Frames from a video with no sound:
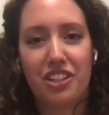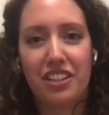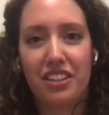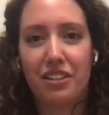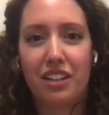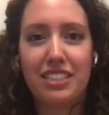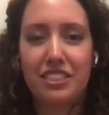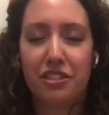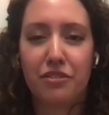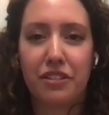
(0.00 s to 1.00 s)
I think as
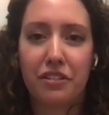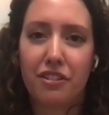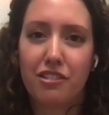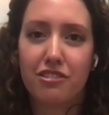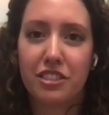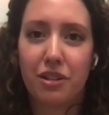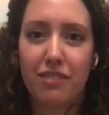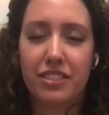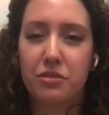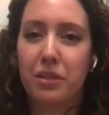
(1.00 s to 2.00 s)
your career grows, you have
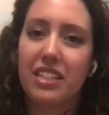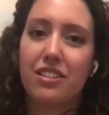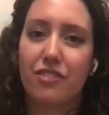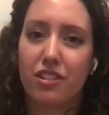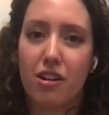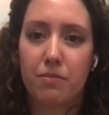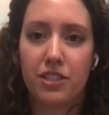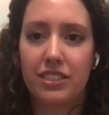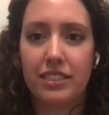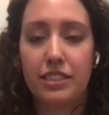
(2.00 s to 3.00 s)
so many different options.